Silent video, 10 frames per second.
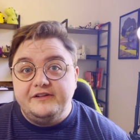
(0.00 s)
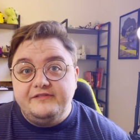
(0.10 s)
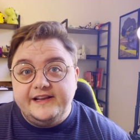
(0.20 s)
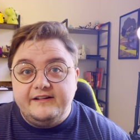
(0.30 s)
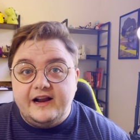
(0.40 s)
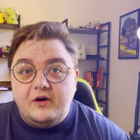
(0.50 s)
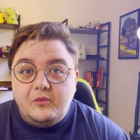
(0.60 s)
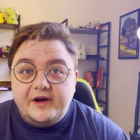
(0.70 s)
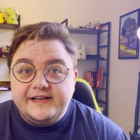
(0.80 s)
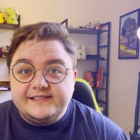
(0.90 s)
to figure
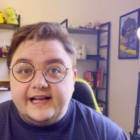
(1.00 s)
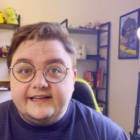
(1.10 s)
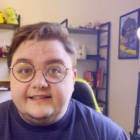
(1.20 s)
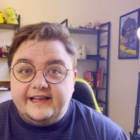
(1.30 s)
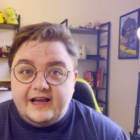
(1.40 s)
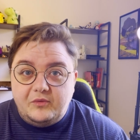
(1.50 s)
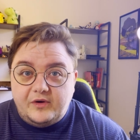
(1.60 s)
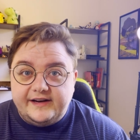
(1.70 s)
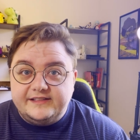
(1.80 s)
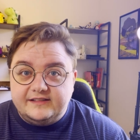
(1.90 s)
out what exactly I
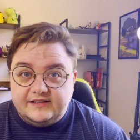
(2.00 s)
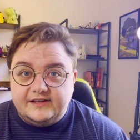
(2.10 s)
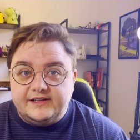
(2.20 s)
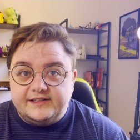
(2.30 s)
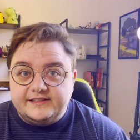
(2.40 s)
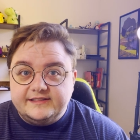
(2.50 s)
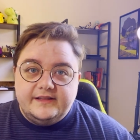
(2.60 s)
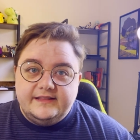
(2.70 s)
wanted to learn.